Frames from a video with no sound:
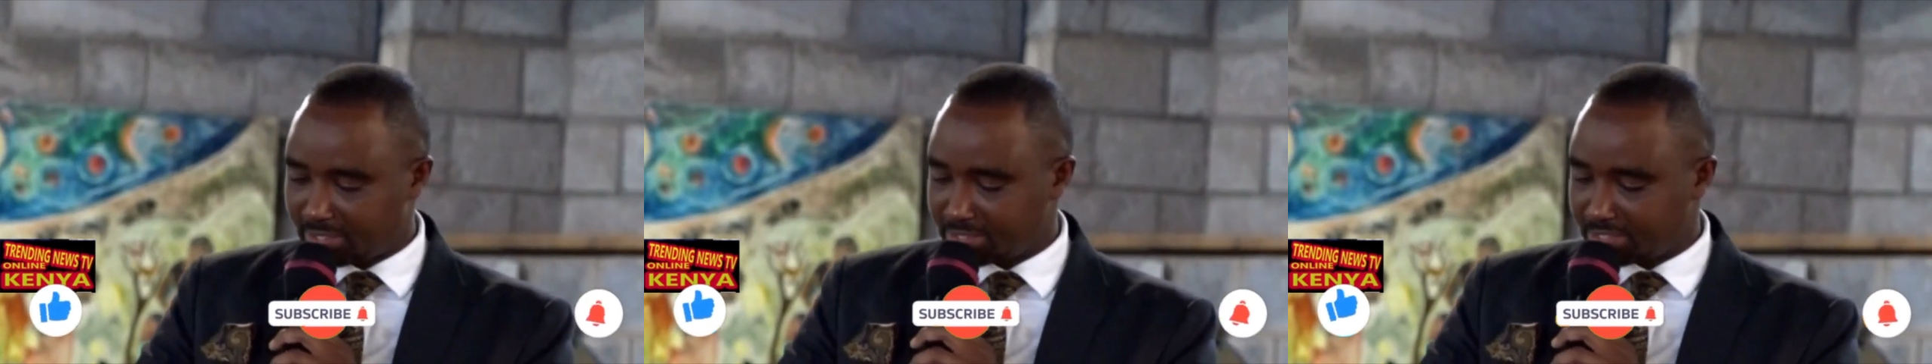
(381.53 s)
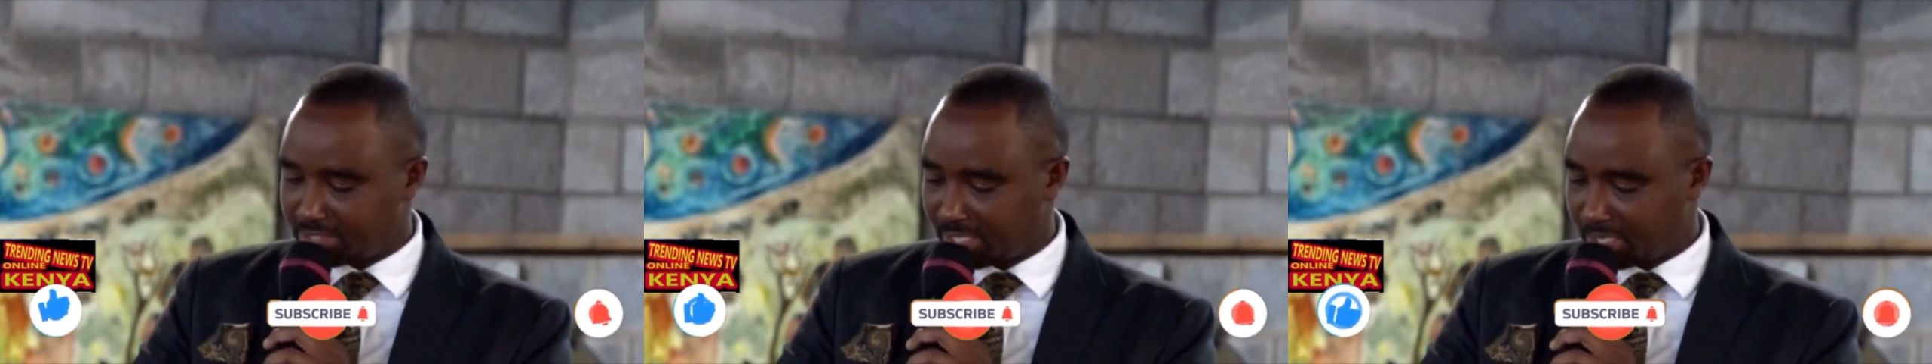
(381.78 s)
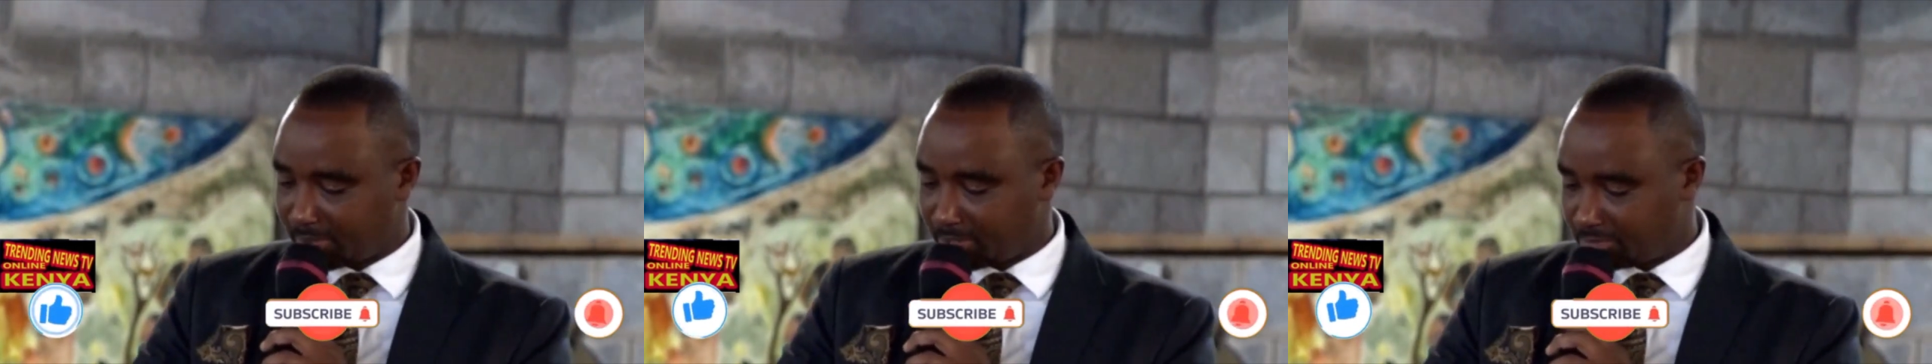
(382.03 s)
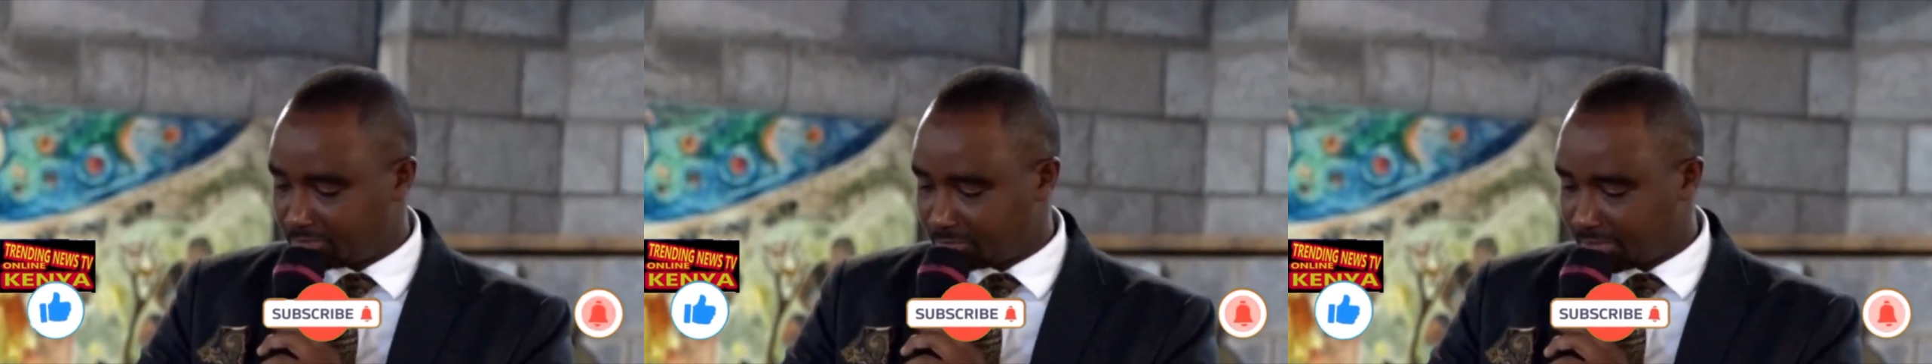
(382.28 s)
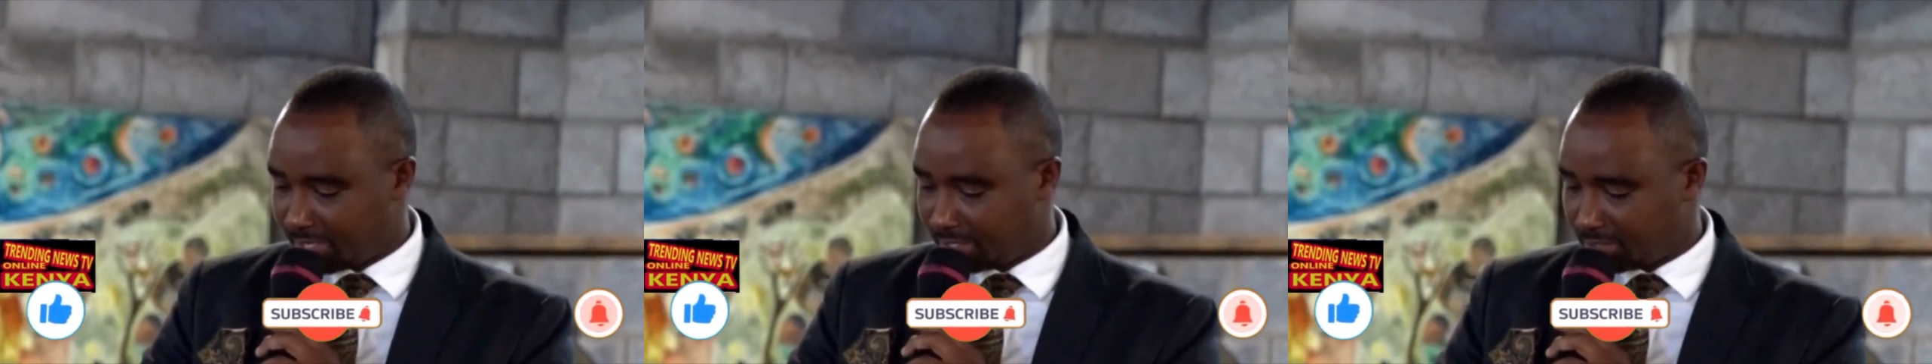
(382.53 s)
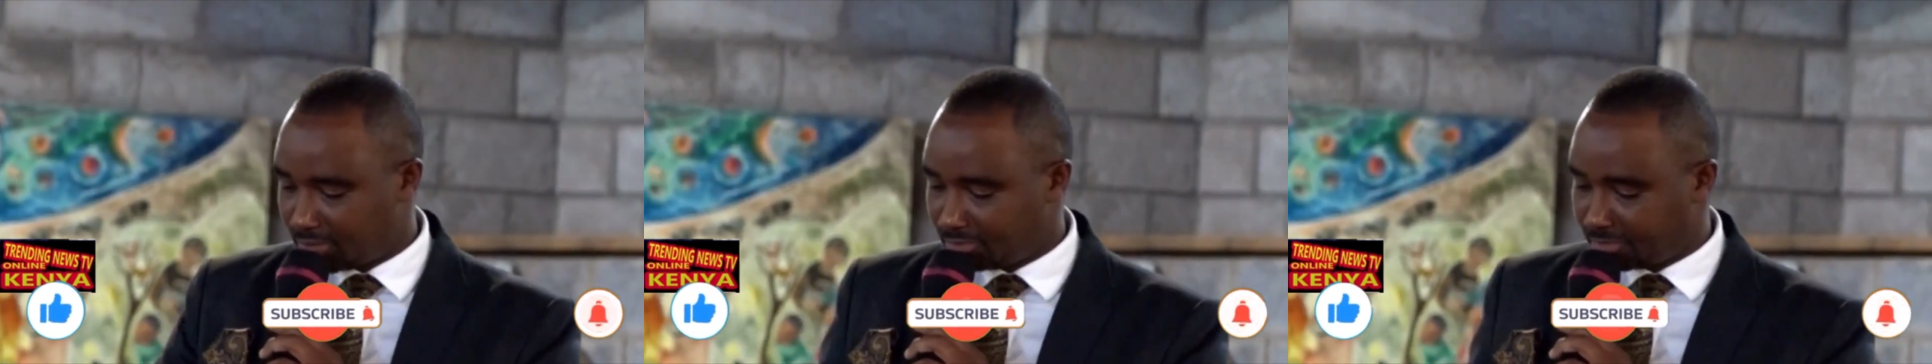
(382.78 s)
as the chairman of
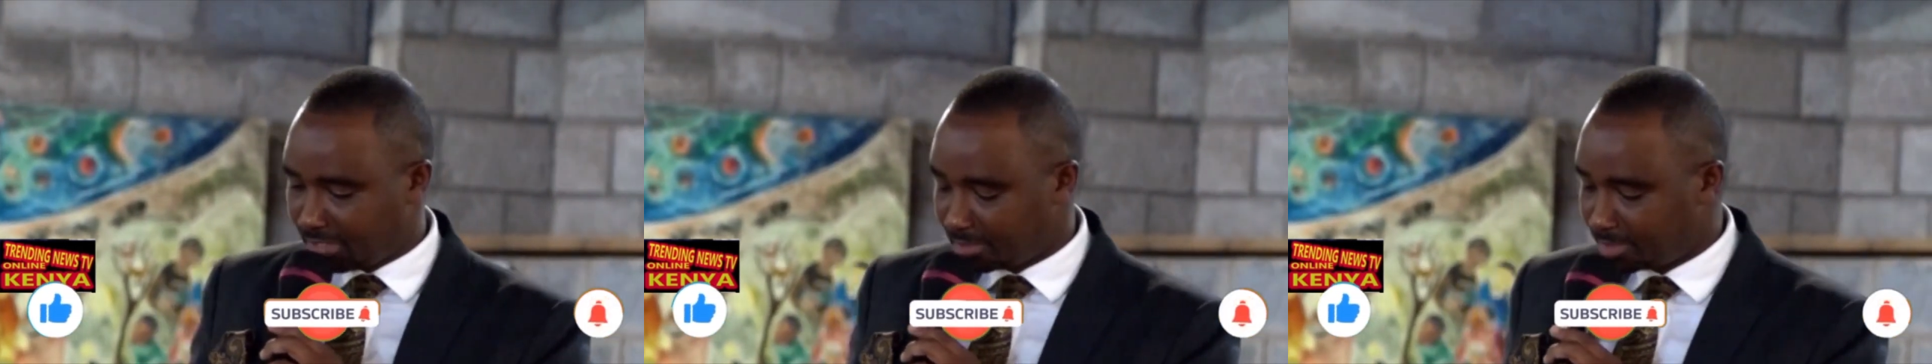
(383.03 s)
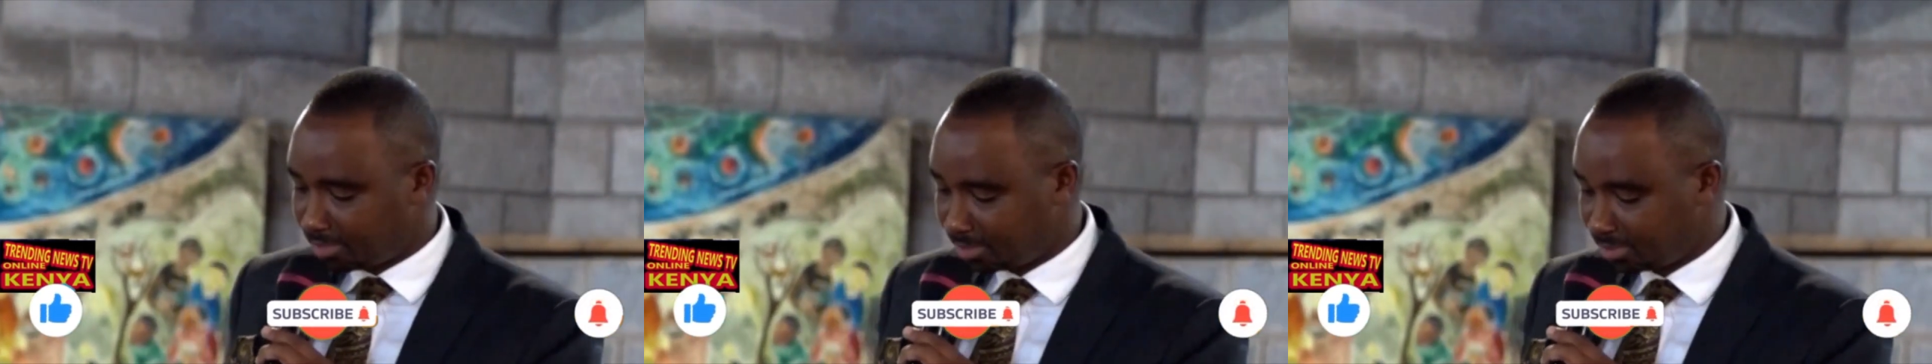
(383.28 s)
Muthaiga Golf Club,